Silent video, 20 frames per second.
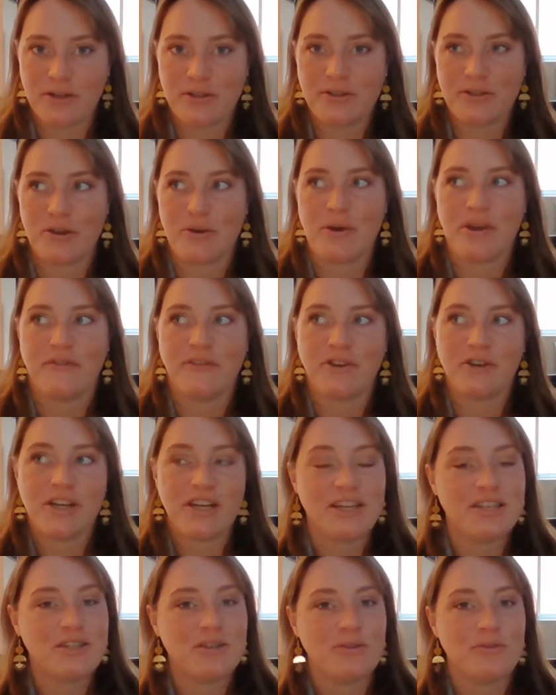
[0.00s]
So if you're
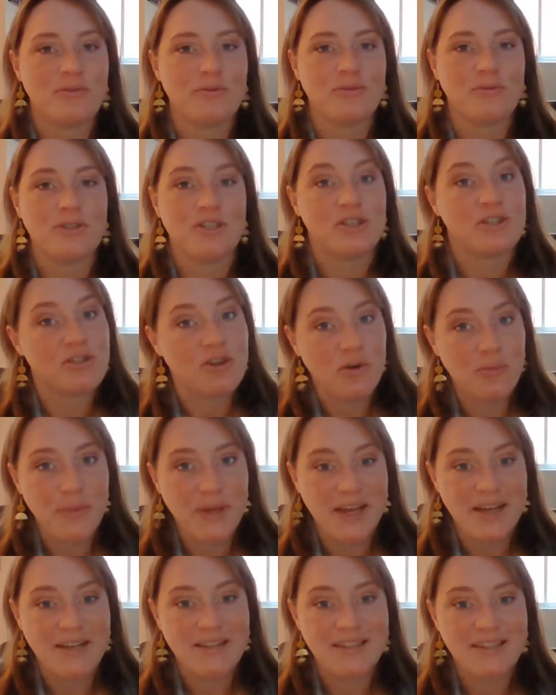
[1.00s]
into
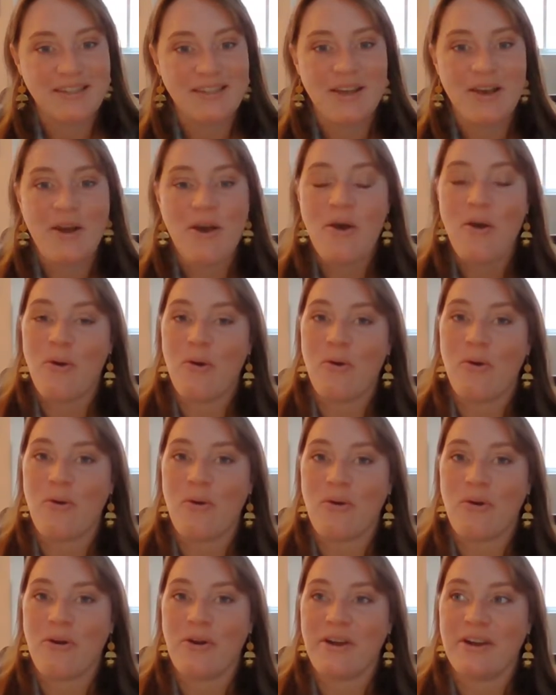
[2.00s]
dystopias
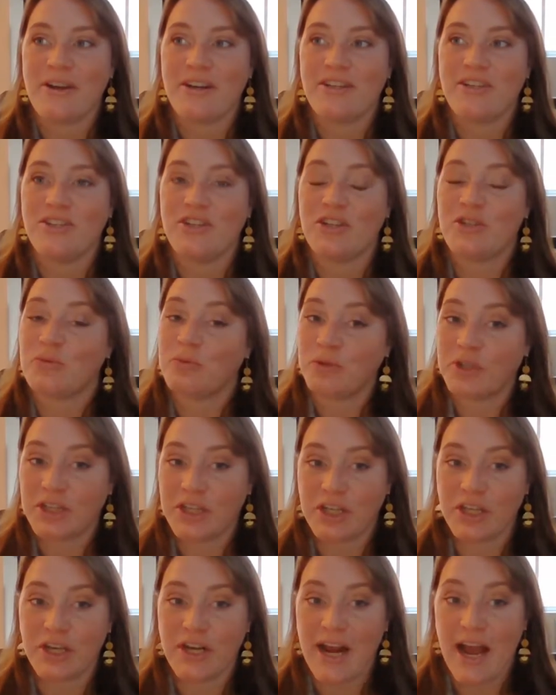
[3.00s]
or just really
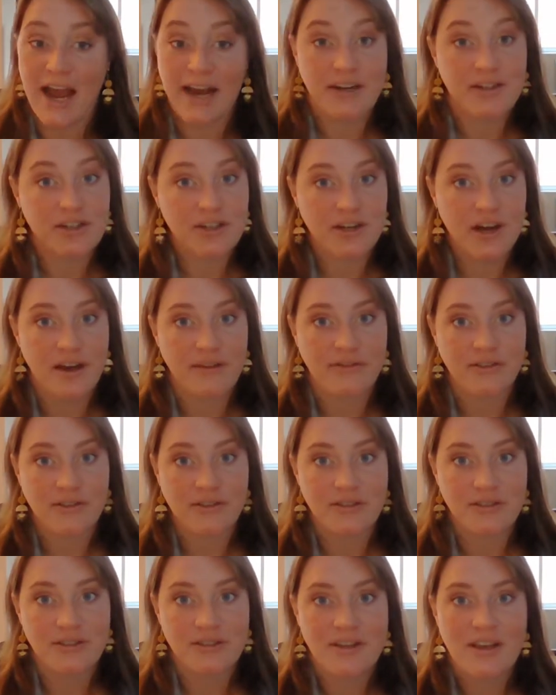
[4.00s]
good action
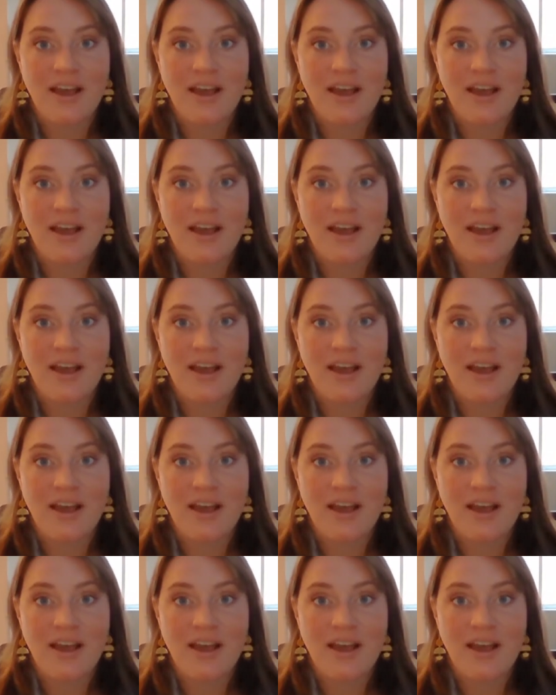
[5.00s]
novels,